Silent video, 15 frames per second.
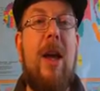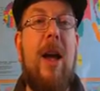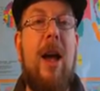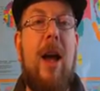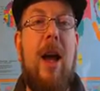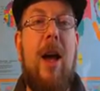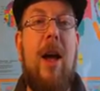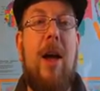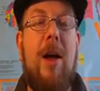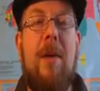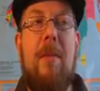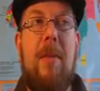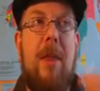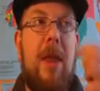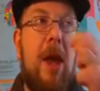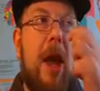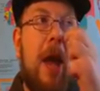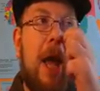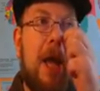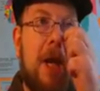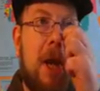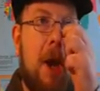
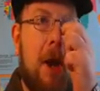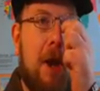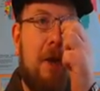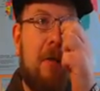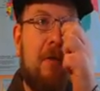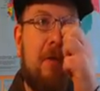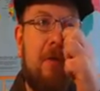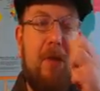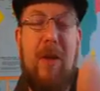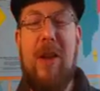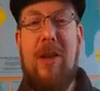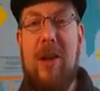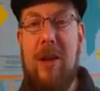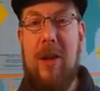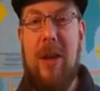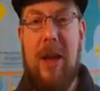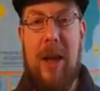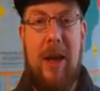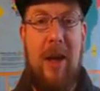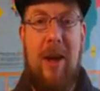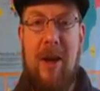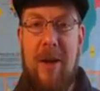and just
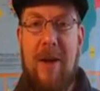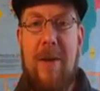physically,